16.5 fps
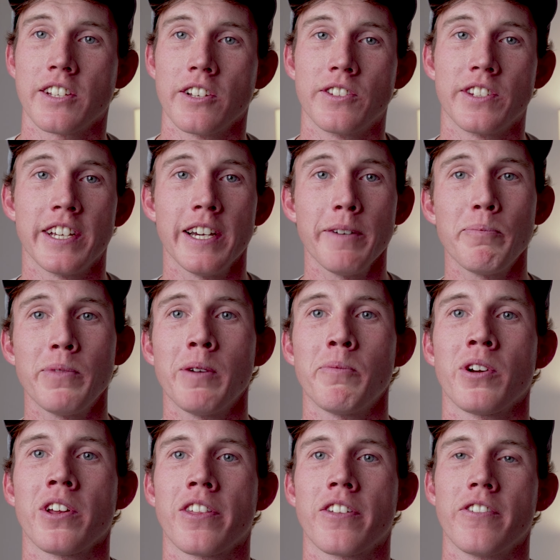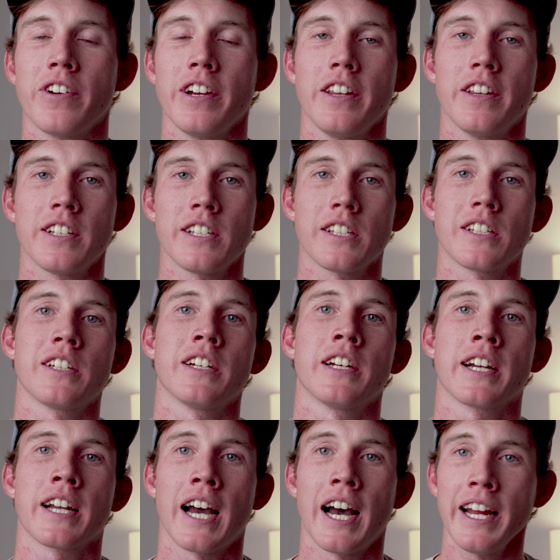so tip number 3, this is
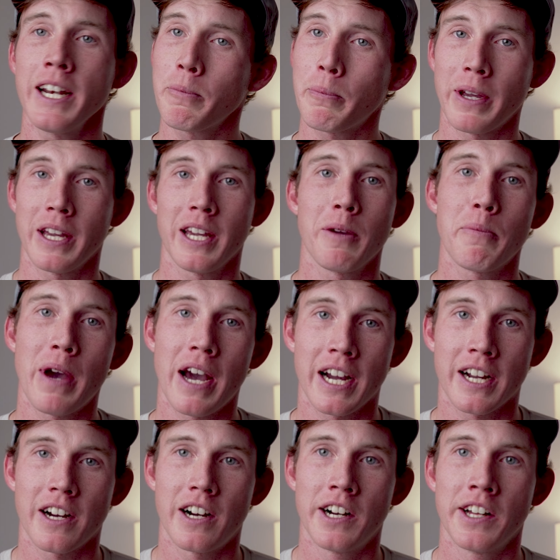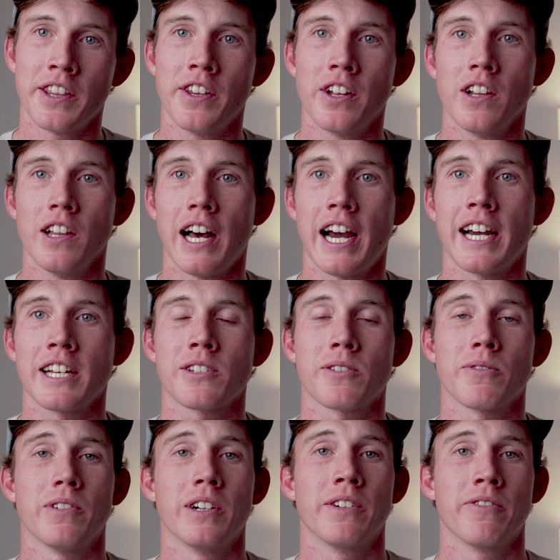gonna kind of piggyback on the
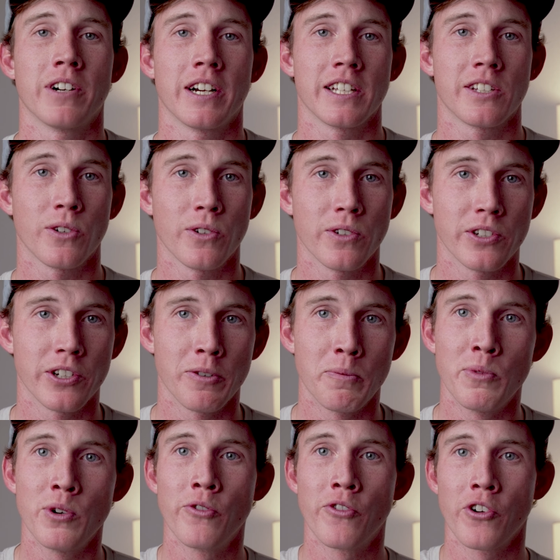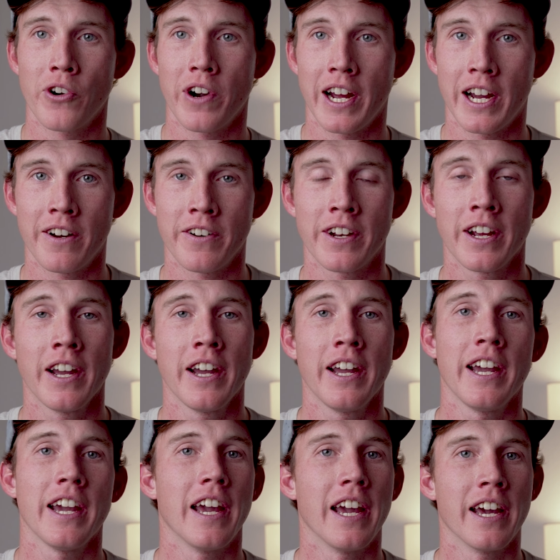last one where I told you to move around
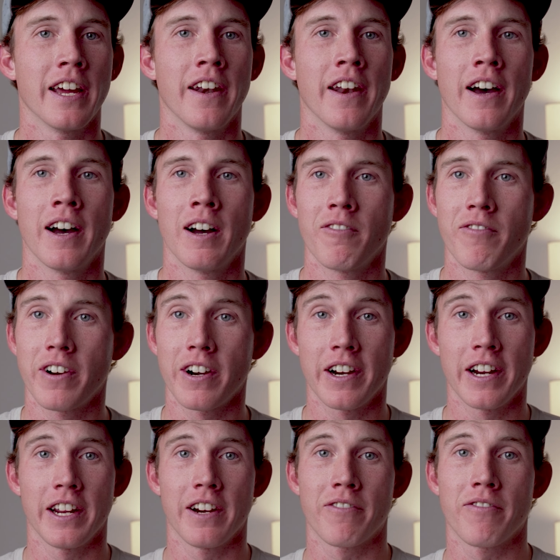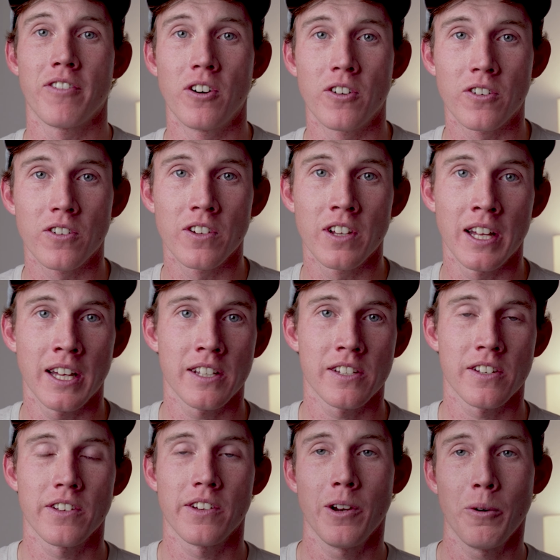and vary your focal
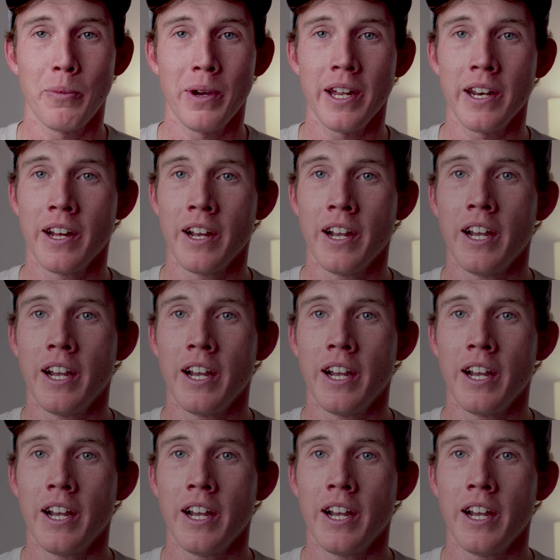lengths a little bit.